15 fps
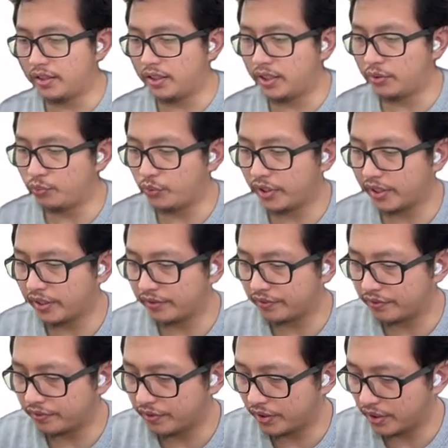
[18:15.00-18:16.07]
And then we
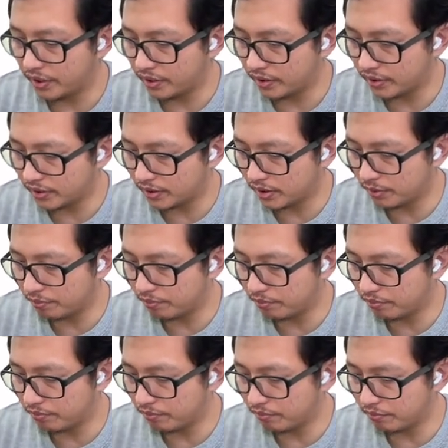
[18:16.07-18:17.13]
have, here is
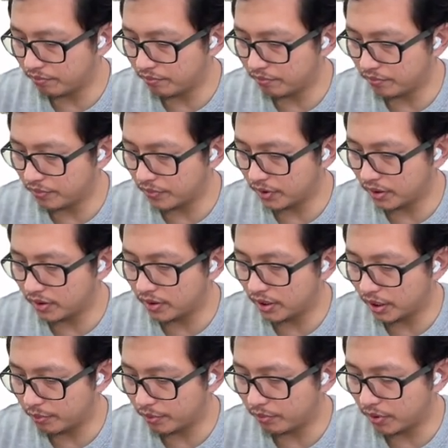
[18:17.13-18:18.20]
the
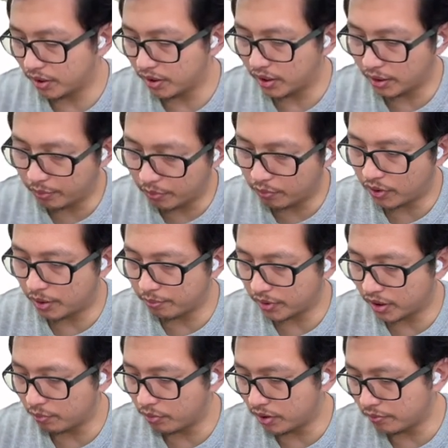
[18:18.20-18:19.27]
hyperbola
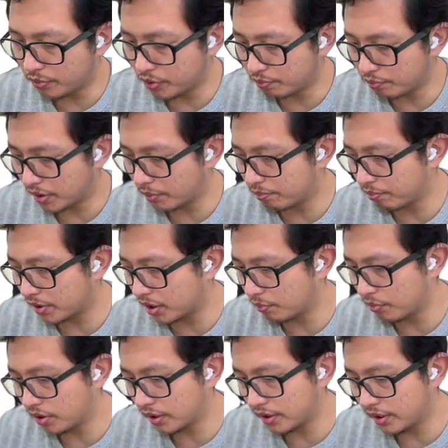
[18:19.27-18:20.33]
and parabola,
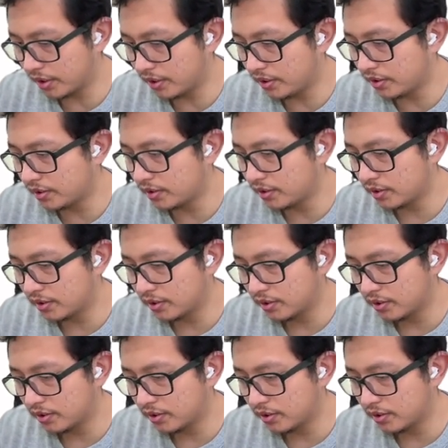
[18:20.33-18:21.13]
parabola here.